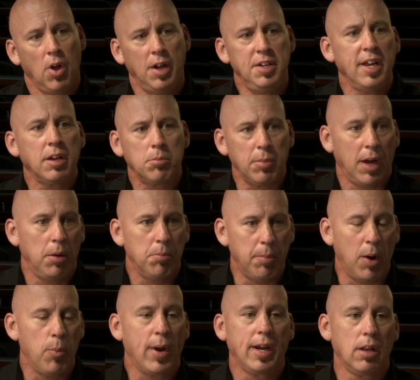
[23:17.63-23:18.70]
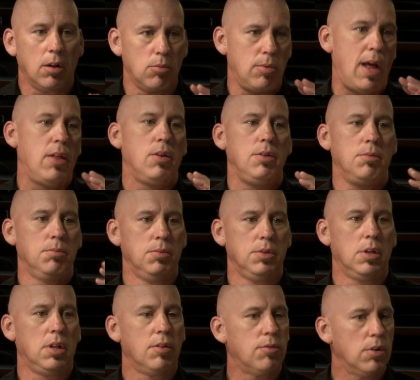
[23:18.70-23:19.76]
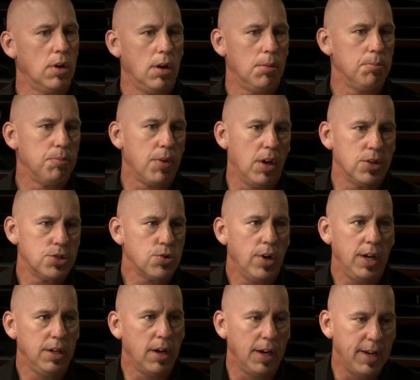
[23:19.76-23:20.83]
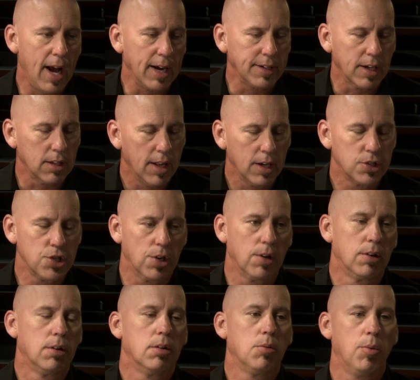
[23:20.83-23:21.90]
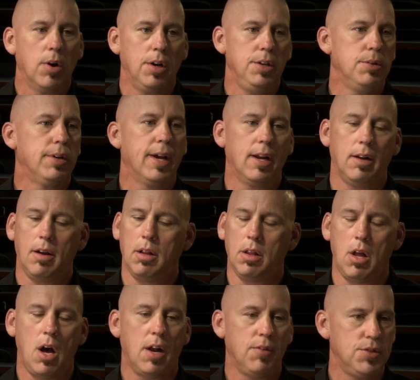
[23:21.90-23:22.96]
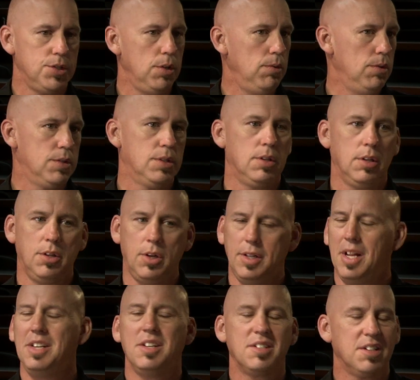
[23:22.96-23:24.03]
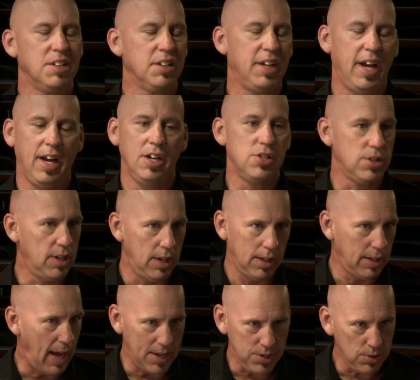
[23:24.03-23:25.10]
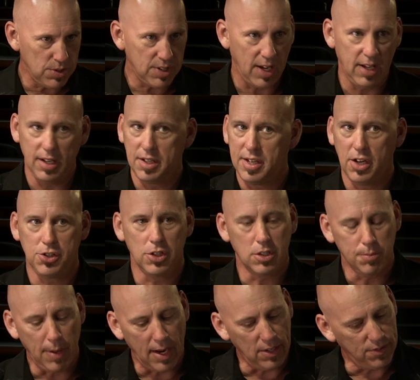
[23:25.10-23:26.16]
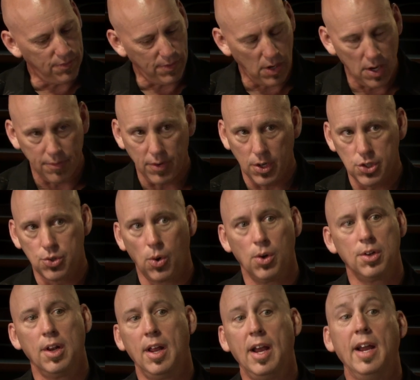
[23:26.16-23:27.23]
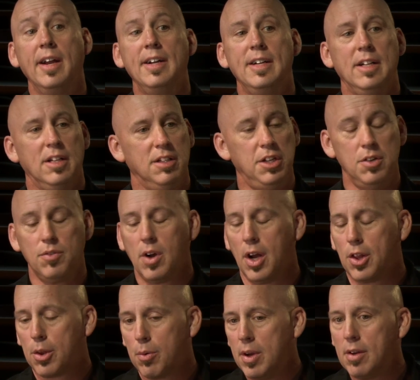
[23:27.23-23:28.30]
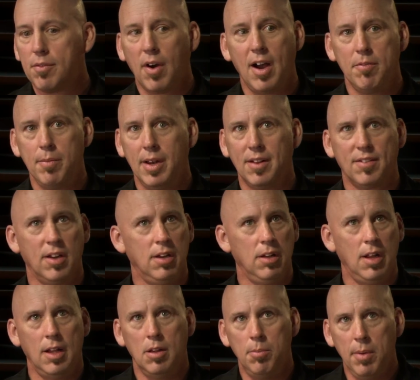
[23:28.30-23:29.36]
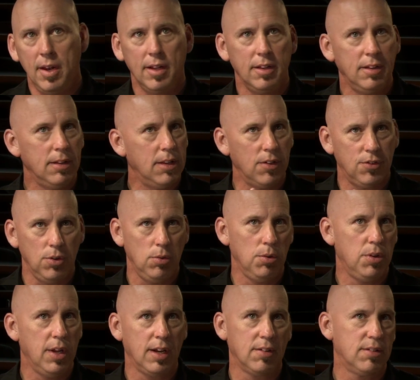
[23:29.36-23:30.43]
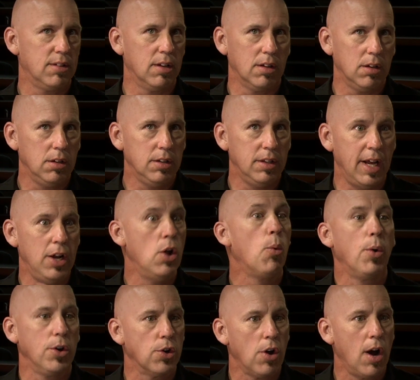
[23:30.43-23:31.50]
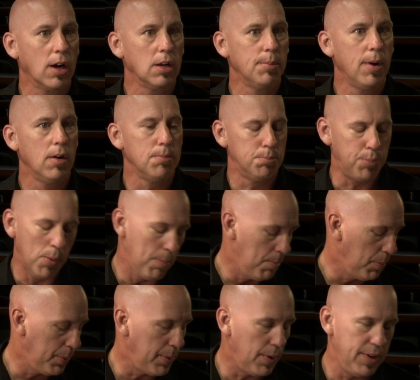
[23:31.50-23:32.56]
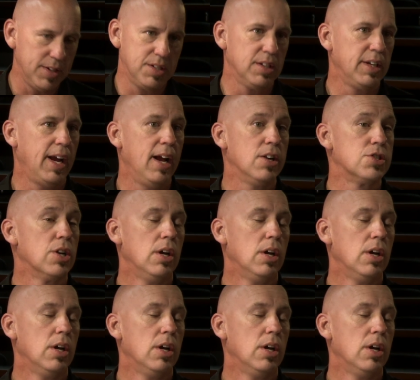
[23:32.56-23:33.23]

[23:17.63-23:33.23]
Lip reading: I take my regular, rather than deliver a straight didactic lecture where you get a lot of students, they disengage. As you say, the attention span is very, very short today. You've got 3 to 5 minutes, and the minute the student thinks that they know what you're talking about, boom, they're disengaged.